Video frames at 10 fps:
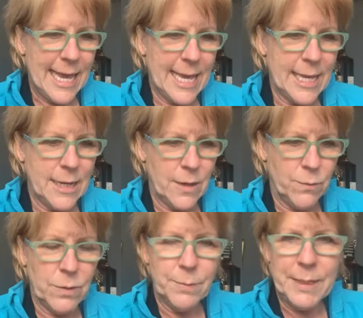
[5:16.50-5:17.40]
And uh,
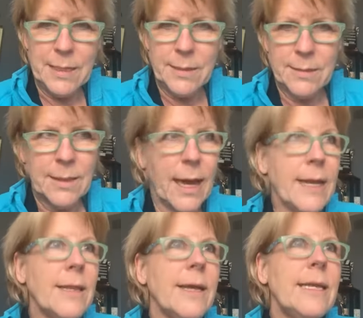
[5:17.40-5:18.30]
we'll be
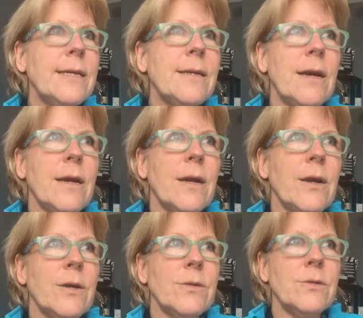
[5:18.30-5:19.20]
highlighting
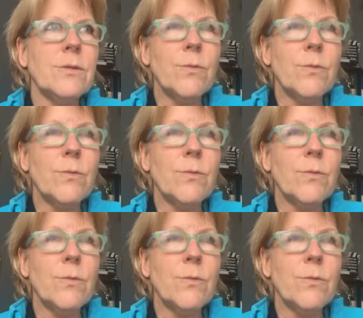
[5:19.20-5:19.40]
our